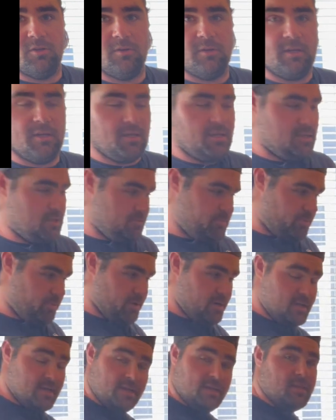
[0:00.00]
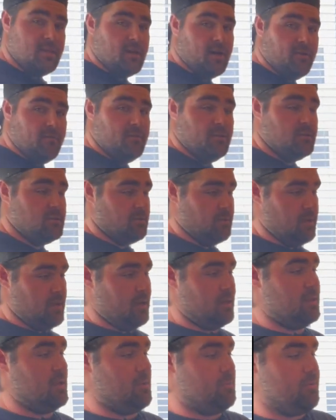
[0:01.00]
is preheat the oven. So we
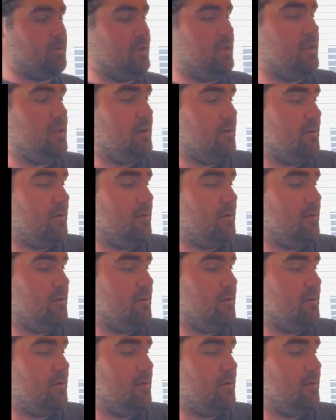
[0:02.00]
got that preheated